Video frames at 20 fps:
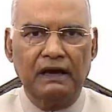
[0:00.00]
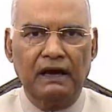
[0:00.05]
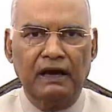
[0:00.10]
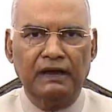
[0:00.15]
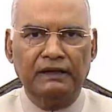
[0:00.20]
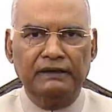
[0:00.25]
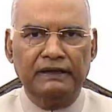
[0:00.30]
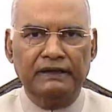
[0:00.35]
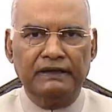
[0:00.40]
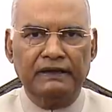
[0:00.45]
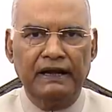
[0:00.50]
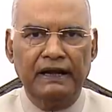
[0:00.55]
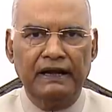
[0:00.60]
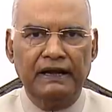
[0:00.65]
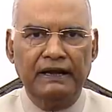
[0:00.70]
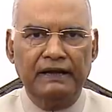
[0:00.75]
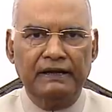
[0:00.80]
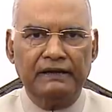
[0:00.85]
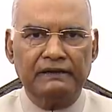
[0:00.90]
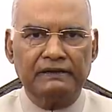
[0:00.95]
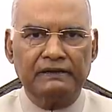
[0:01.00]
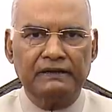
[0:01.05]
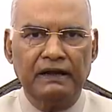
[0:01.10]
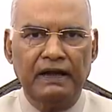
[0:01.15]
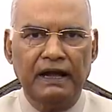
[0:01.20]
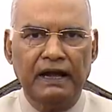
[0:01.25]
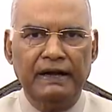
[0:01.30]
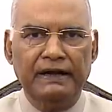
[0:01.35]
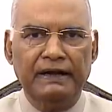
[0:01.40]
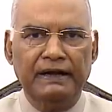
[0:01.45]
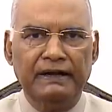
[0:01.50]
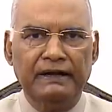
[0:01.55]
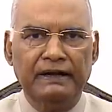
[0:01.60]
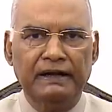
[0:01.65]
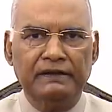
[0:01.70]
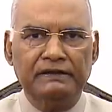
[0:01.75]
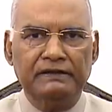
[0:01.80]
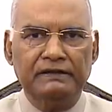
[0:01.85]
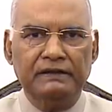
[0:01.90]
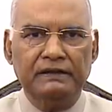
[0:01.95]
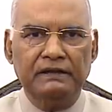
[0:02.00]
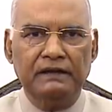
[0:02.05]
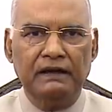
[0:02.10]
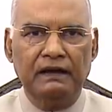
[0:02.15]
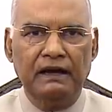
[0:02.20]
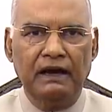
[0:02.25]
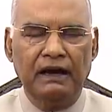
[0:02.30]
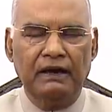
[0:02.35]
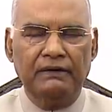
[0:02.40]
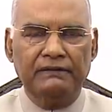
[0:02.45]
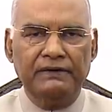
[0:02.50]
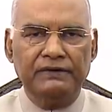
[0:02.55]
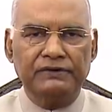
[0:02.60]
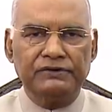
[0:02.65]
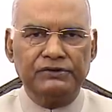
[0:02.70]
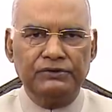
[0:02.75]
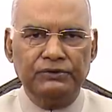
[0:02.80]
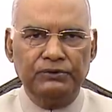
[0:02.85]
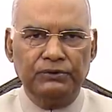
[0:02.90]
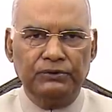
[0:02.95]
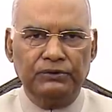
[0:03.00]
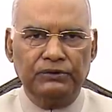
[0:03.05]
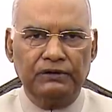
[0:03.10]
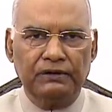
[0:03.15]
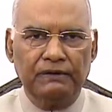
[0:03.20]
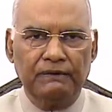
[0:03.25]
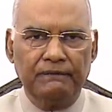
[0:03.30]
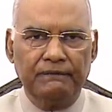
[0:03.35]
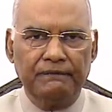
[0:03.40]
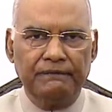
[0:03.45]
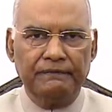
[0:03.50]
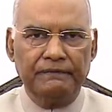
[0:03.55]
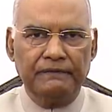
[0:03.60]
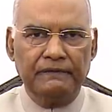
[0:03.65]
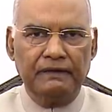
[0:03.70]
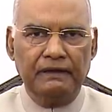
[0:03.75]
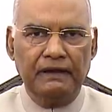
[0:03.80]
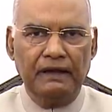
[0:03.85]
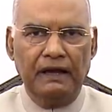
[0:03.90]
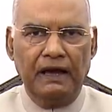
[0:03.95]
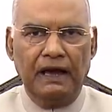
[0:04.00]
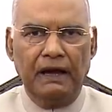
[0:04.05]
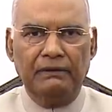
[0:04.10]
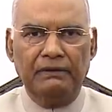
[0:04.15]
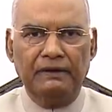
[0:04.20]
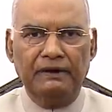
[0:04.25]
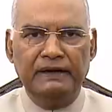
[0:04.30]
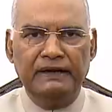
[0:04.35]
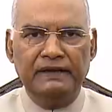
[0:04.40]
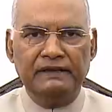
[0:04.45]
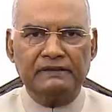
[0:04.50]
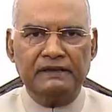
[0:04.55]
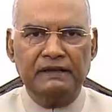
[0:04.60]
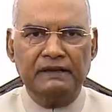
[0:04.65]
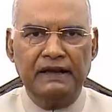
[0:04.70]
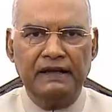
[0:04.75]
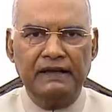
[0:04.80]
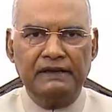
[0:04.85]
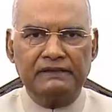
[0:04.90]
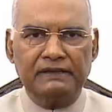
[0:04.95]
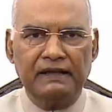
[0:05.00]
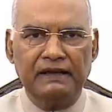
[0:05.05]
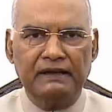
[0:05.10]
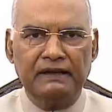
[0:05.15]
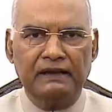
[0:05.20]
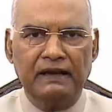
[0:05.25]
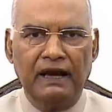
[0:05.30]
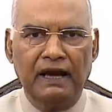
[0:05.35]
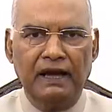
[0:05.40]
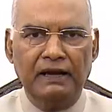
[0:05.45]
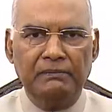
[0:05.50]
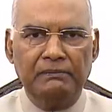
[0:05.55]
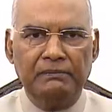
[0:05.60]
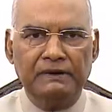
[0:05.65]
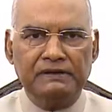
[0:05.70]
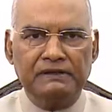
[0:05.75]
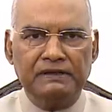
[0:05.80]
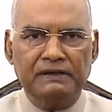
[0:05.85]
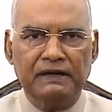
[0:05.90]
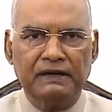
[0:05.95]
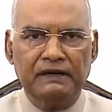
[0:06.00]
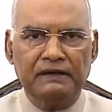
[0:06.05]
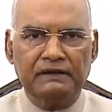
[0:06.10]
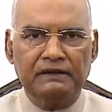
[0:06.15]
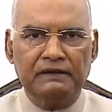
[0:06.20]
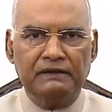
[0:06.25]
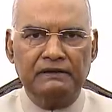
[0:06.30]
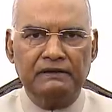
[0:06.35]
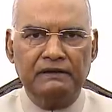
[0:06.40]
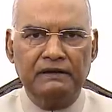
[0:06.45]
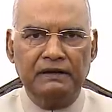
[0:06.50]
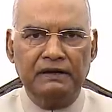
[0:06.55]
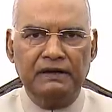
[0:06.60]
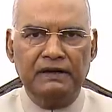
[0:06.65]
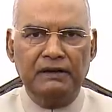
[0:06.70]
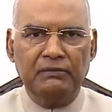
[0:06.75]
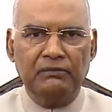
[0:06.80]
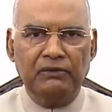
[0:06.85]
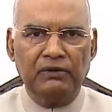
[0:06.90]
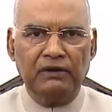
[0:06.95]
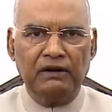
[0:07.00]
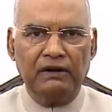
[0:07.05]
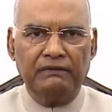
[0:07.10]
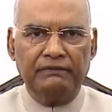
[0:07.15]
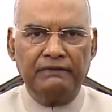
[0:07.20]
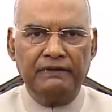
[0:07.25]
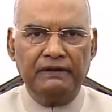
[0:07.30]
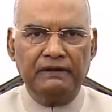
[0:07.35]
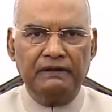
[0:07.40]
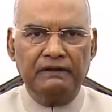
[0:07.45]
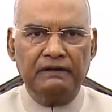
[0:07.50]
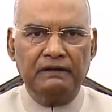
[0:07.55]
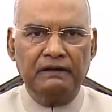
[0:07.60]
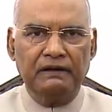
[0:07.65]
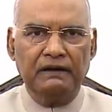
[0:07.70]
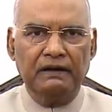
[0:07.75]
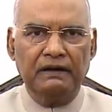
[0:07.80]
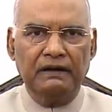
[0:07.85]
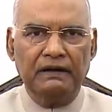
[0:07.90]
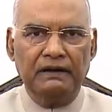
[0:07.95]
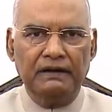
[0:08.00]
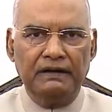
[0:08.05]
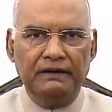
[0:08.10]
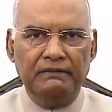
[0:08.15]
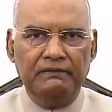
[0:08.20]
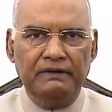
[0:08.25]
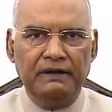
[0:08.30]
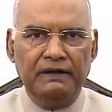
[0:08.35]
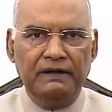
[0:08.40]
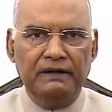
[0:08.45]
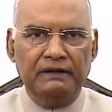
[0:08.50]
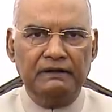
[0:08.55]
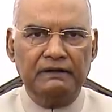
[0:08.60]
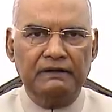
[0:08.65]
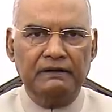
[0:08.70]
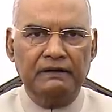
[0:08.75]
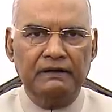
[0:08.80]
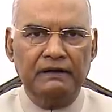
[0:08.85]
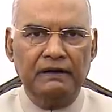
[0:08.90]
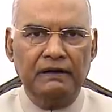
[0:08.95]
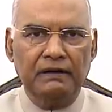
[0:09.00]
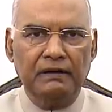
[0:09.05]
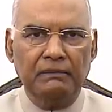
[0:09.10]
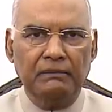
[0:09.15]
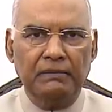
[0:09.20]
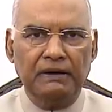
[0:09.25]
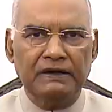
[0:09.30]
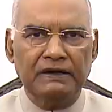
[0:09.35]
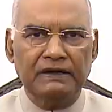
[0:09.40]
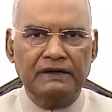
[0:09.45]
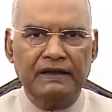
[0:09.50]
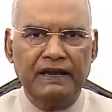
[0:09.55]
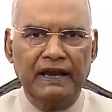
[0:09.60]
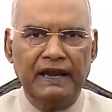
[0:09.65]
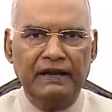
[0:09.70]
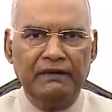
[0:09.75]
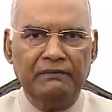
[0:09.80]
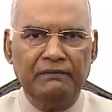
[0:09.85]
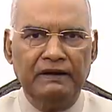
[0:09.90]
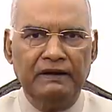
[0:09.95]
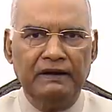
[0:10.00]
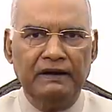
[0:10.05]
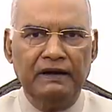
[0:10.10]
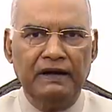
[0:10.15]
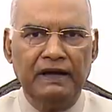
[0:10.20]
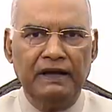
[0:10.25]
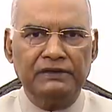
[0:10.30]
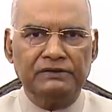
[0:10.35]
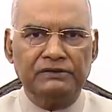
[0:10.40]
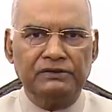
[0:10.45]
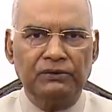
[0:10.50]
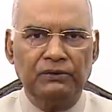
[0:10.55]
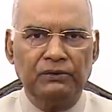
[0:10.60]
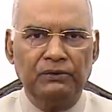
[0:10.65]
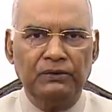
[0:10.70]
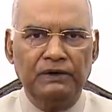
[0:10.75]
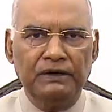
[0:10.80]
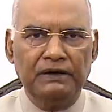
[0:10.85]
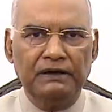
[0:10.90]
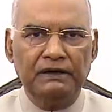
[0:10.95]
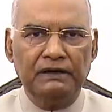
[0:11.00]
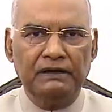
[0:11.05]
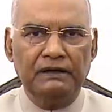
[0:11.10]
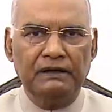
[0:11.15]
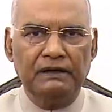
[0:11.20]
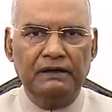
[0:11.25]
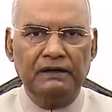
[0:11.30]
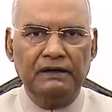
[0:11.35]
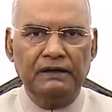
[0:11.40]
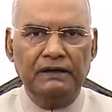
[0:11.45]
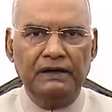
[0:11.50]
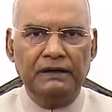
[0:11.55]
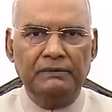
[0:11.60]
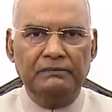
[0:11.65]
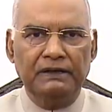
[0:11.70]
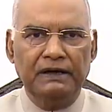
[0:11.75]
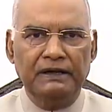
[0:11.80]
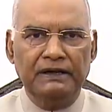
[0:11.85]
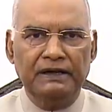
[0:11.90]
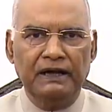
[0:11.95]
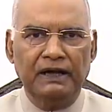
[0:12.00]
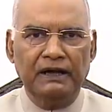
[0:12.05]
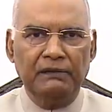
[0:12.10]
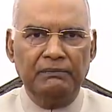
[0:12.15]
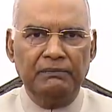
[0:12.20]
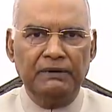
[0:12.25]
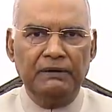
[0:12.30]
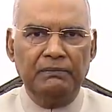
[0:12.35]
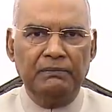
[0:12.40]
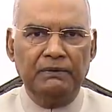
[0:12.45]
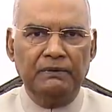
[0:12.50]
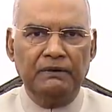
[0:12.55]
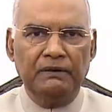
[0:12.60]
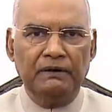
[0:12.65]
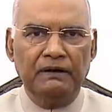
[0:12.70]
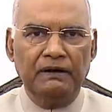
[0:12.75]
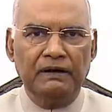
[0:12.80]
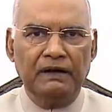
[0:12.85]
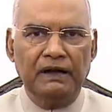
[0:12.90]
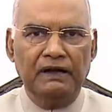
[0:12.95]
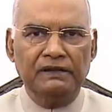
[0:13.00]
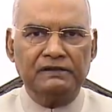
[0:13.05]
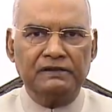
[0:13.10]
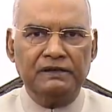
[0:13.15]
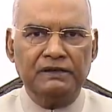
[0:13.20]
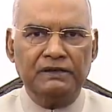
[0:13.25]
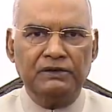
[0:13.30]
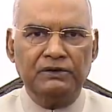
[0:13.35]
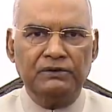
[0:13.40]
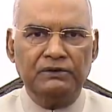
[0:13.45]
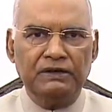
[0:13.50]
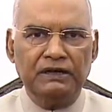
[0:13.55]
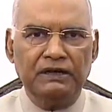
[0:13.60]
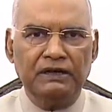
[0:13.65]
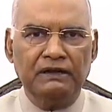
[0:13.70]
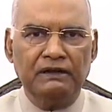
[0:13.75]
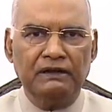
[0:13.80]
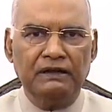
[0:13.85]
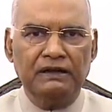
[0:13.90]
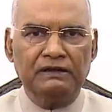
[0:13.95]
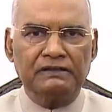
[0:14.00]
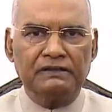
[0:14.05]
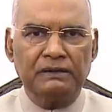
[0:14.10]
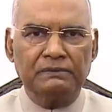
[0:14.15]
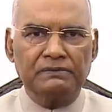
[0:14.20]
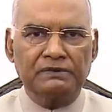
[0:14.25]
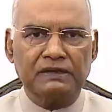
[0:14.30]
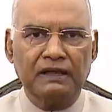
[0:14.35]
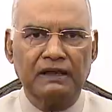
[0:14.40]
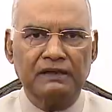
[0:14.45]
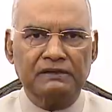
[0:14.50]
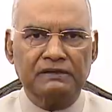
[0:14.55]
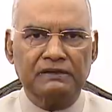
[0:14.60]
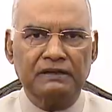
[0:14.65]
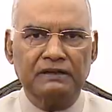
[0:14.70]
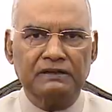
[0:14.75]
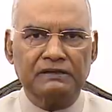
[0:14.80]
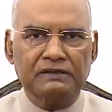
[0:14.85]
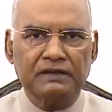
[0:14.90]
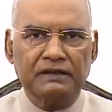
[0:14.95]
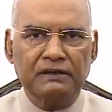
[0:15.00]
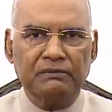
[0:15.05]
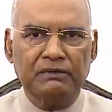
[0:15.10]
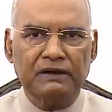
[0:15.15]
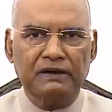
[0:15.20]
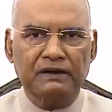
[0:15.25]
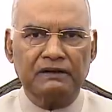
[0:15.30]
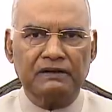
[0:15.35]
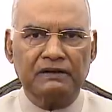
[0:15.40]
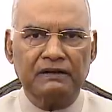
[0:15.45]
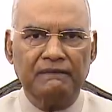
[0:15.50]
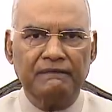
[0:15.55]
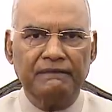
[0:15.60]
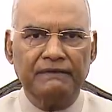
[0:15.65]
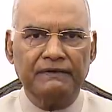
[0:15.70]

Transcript: on the talent and energy of its youth. Our nation has an unprecedented demographic dividend, but it can be realized only if the young people constituting a substantial segment